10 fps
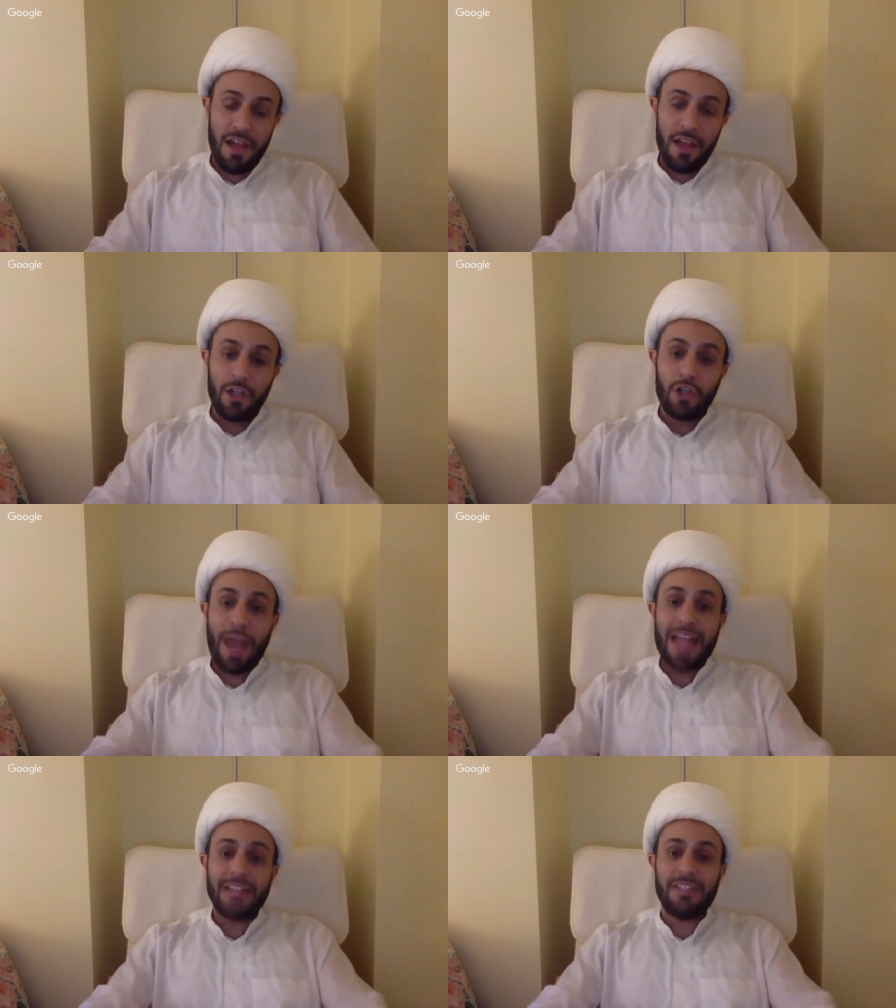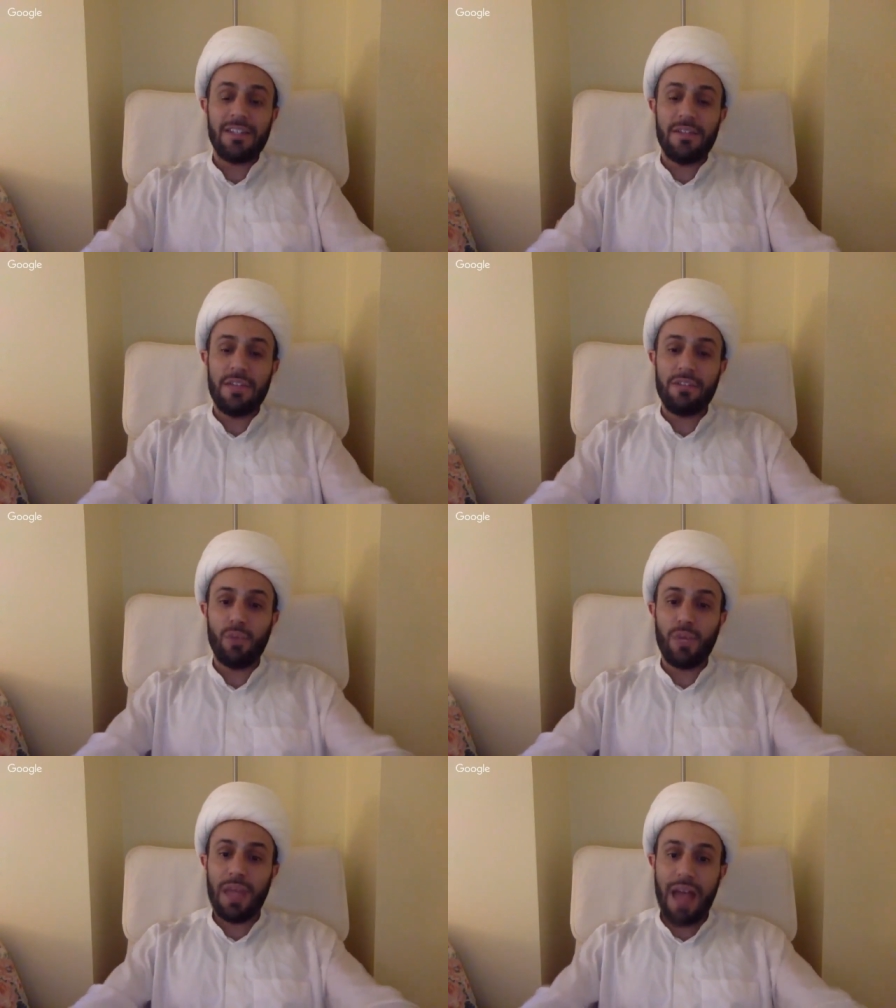granted this
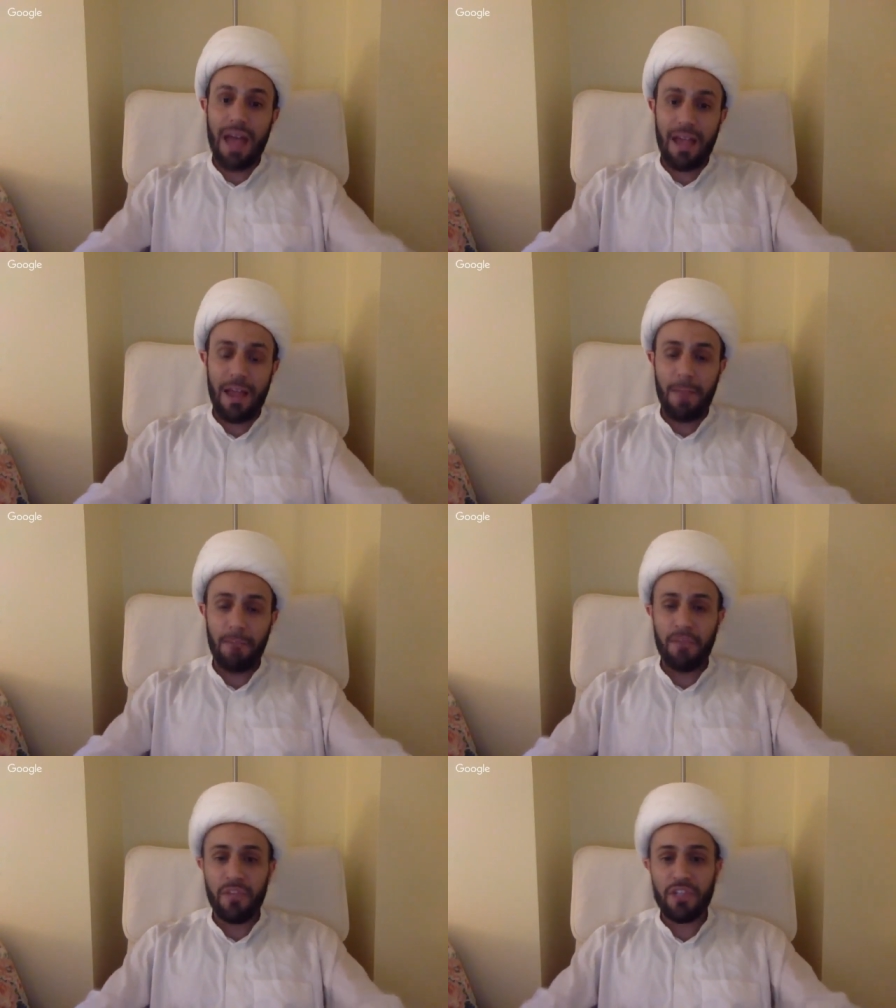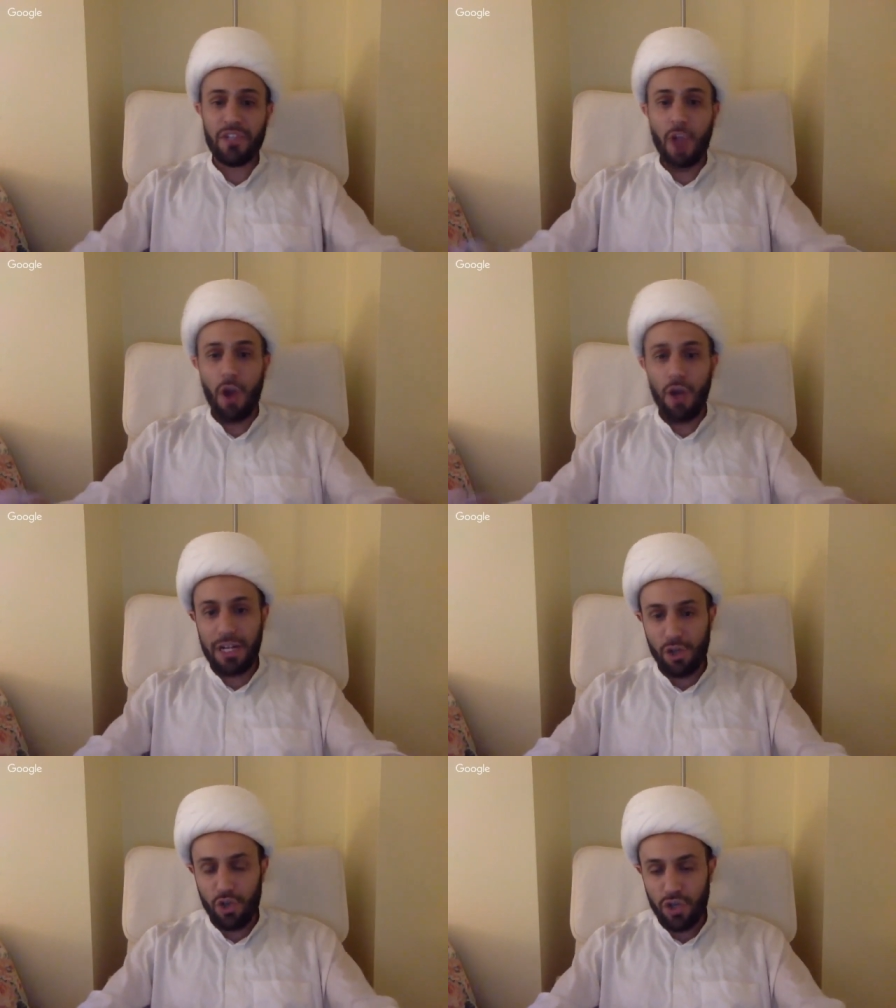wilayah, this
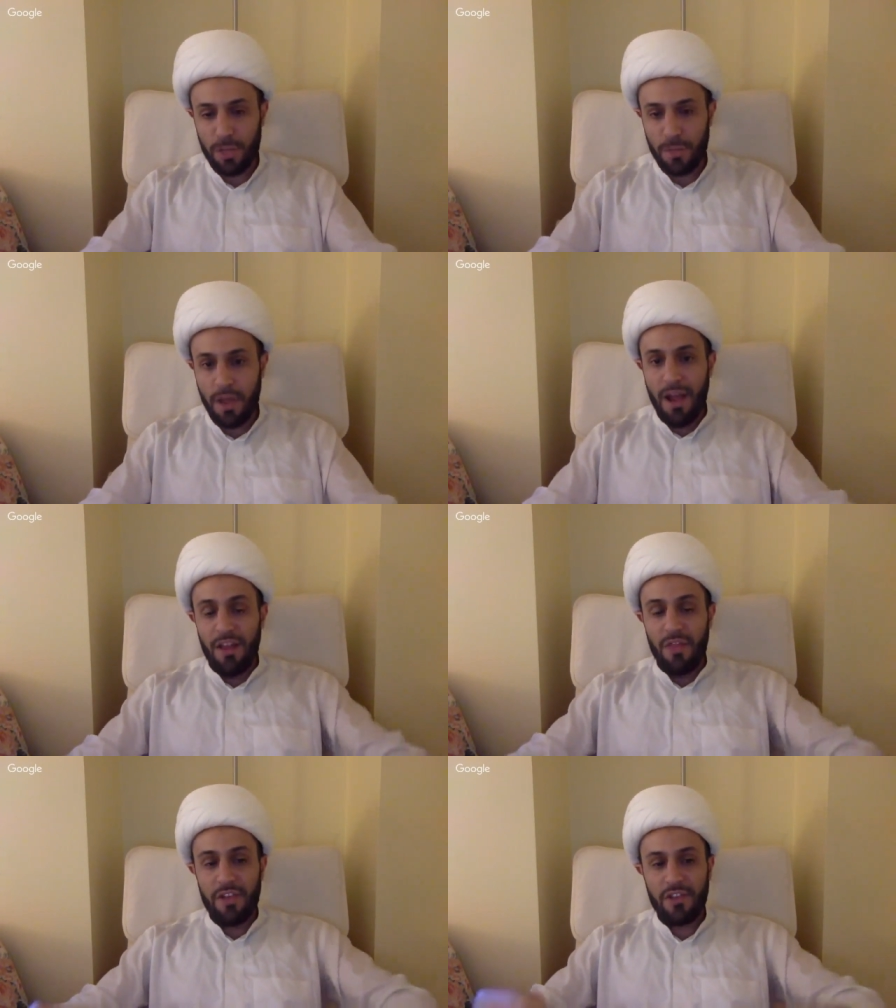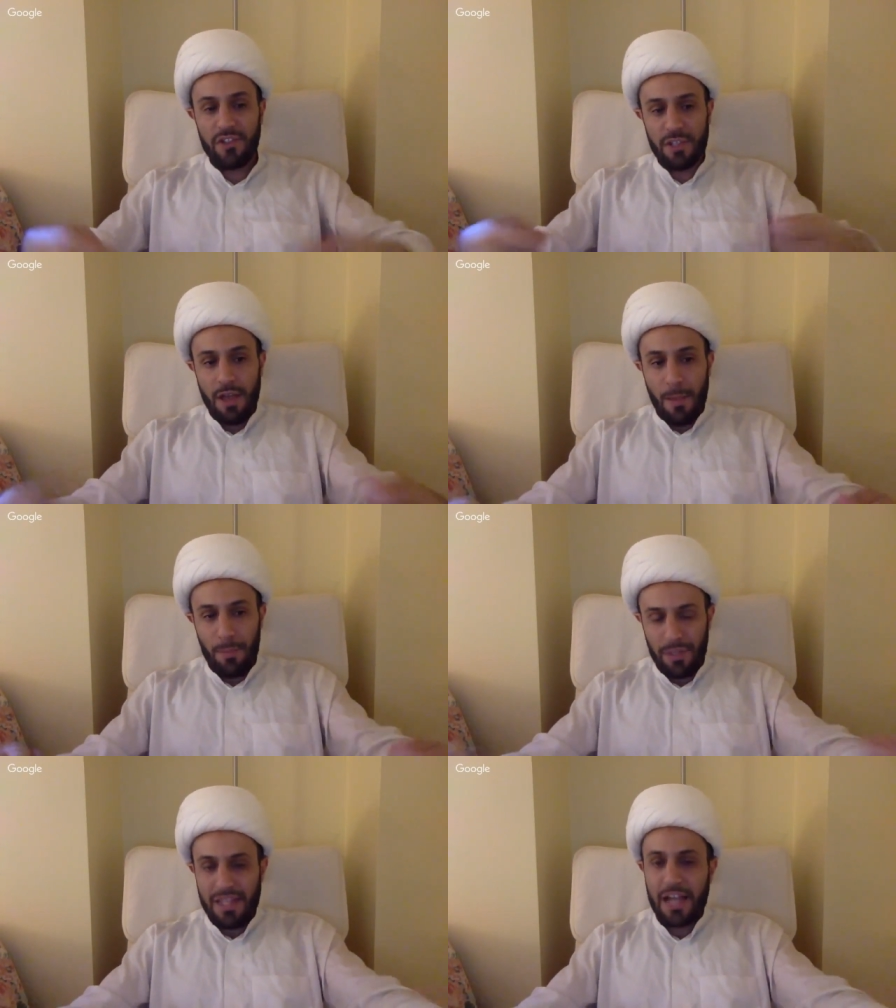guardianship, this
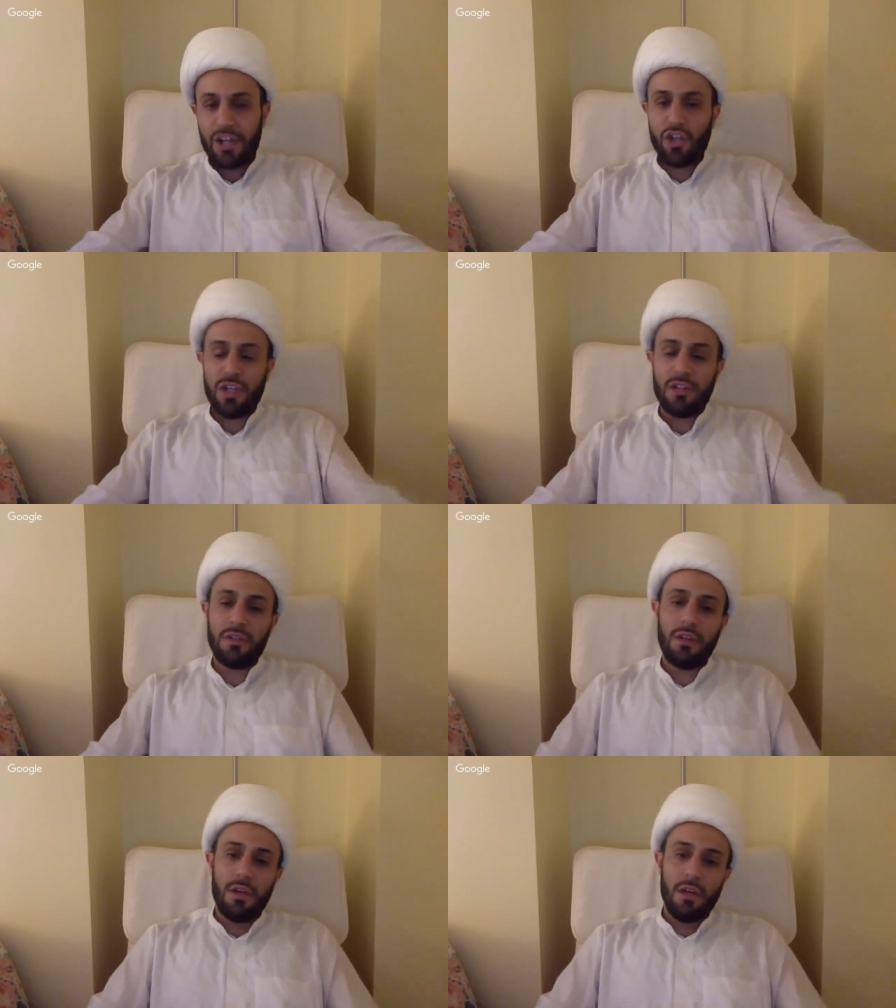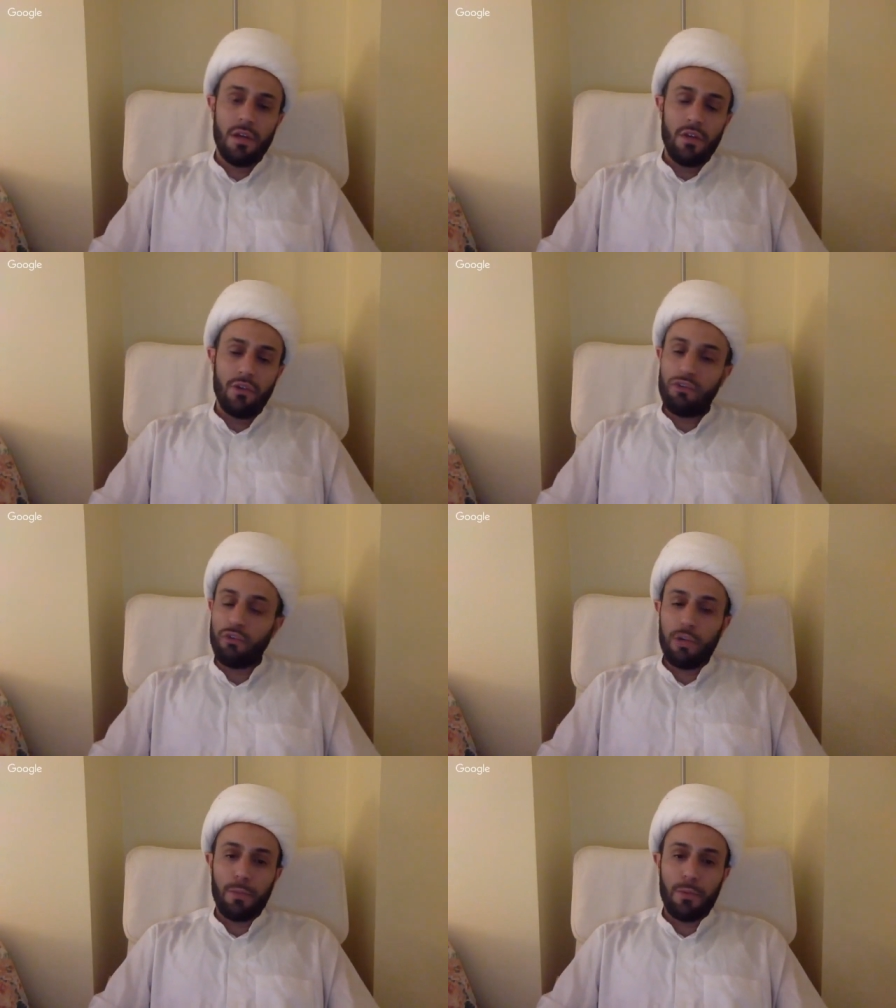protection to
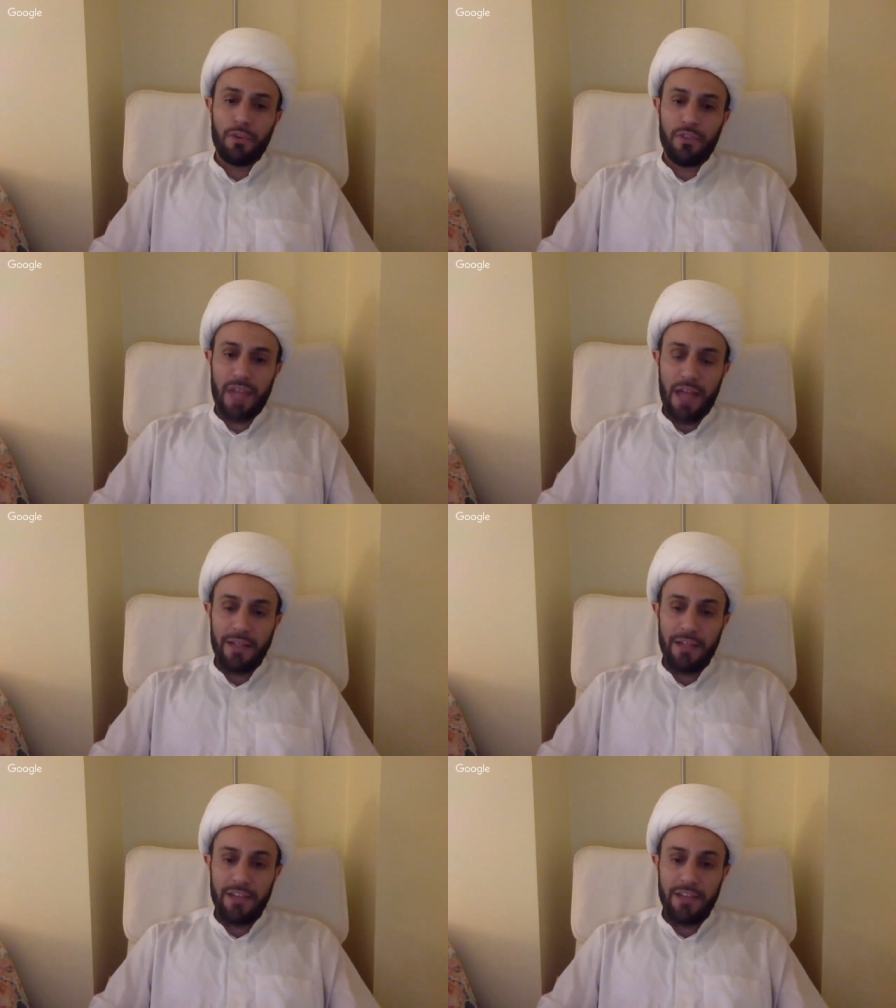certain personalities.